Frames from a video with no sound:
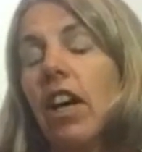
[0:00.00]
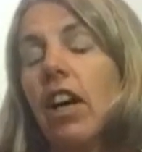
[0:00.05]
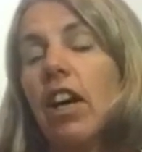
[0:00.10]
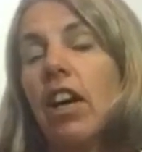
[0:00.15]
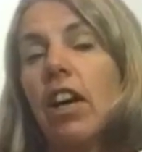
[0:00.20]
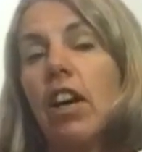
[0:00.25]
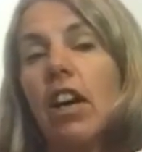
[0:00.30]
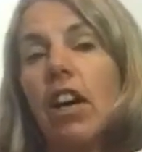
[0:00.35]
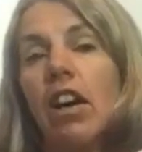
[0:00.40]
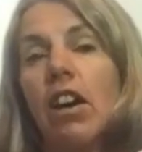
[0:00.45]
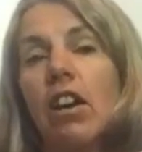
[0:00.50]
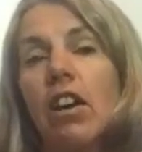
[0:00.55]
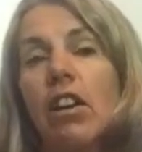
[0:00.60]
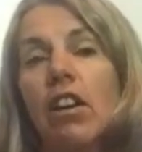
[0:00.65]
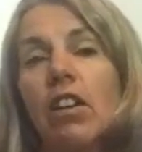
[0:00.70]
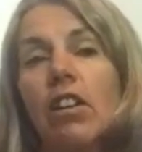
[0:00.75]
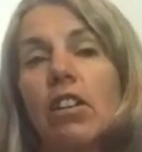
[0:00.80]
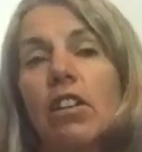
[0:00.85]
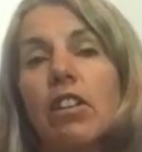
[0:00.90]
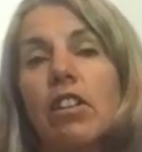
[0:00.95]

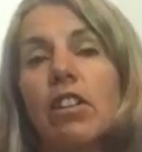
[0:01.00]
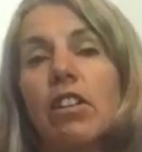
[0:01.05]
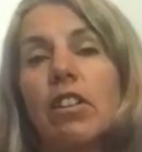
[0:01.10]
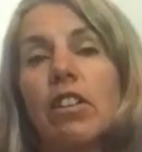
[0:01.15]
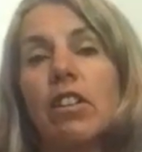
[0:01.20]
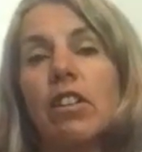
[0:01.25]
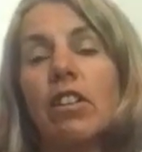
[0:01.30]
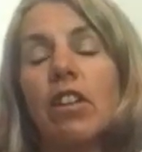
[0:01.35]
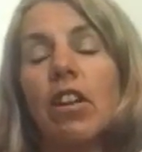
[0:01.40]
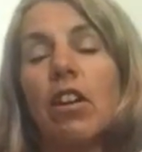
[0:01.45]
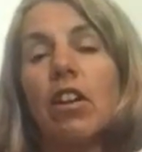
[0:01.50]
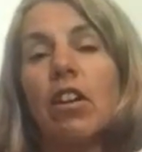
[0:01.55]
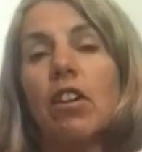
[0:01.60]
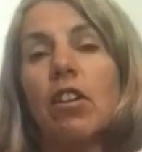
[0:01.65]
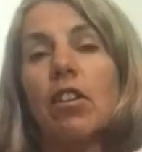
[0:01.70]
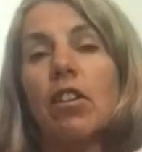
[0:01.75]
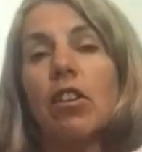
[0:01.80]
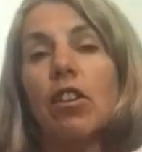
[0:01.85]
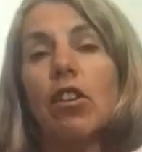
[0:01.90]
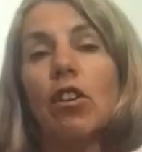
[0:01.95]
our
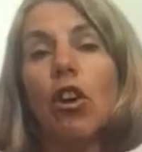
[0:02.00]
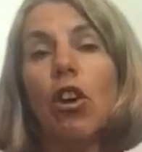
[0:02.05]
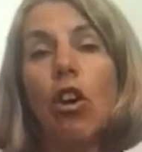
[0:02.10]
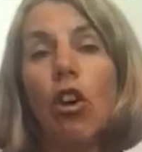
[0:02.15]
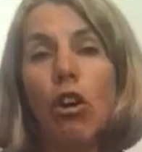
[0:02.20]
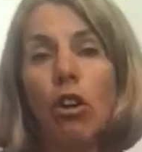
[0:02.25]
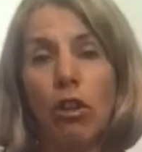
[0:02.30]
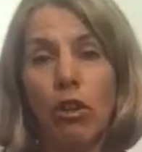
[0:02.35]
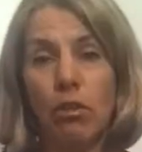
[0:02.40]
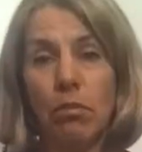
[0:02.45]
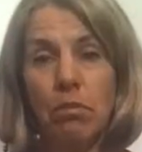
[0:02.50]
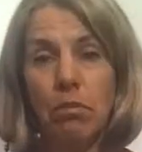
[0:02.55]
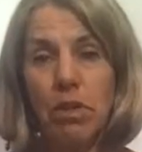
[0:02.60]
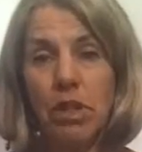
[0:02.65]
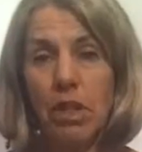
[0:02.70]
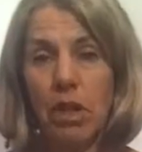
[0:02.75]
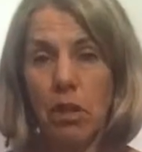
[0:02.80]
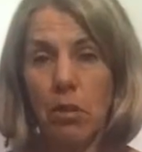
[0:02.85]
columns,